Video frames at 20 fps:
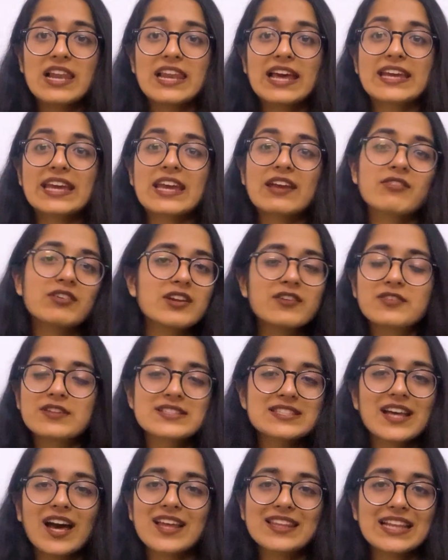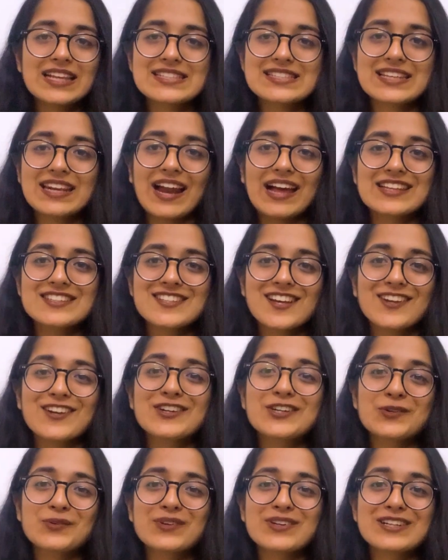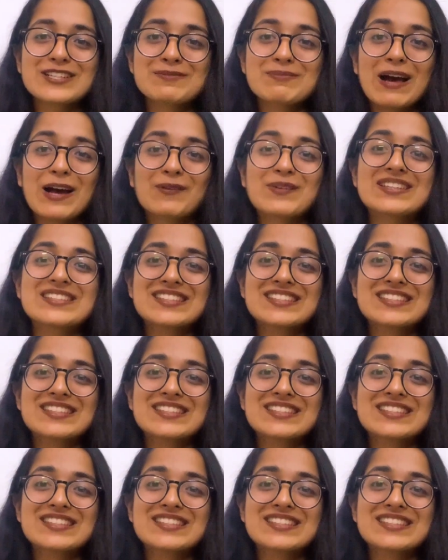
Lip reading: like even if that scratch started 2 years back,